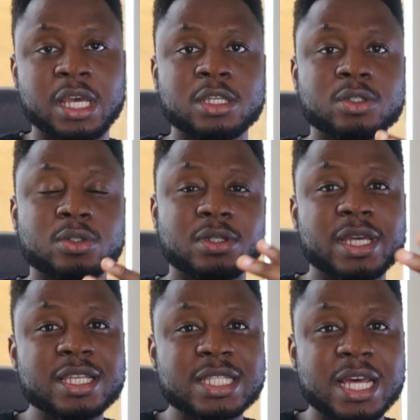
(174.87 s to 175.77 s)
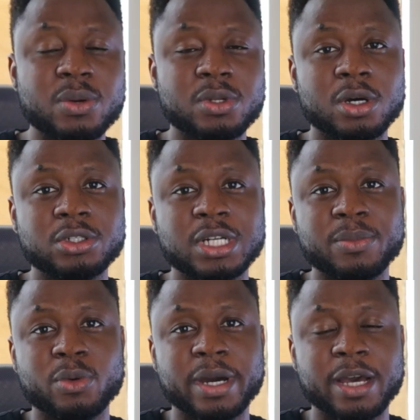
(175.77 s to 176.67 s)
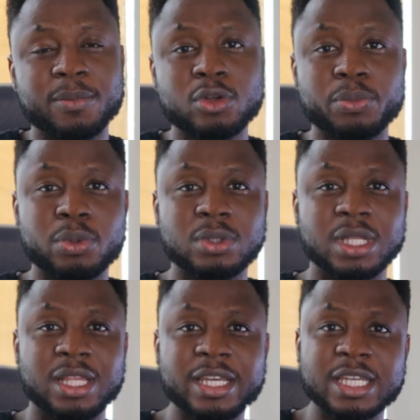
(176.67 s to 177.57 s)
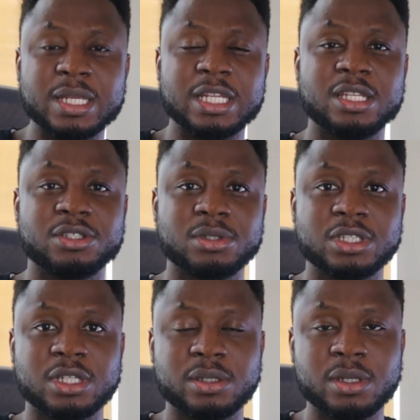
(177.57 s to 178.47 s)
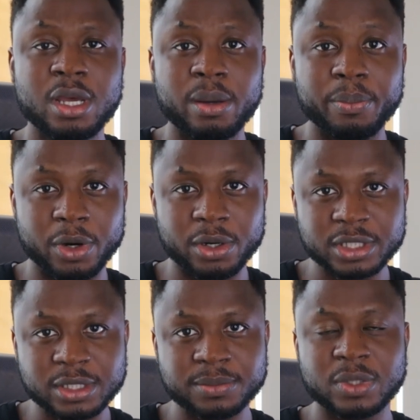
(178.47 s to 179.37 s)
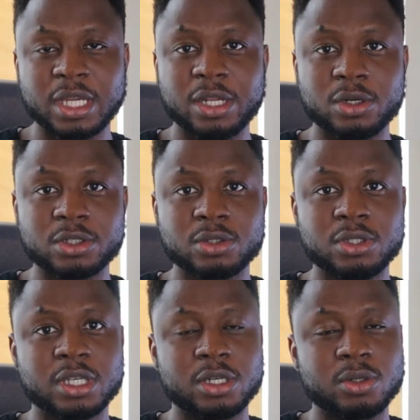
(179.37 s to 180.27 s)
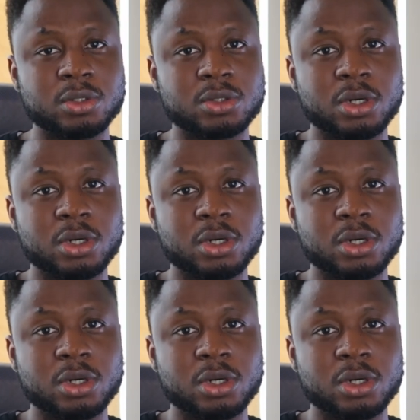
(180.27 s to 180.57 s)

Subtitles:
So to get started with Ultra Mobile, I'm going to put the link in the description box, and also you can go to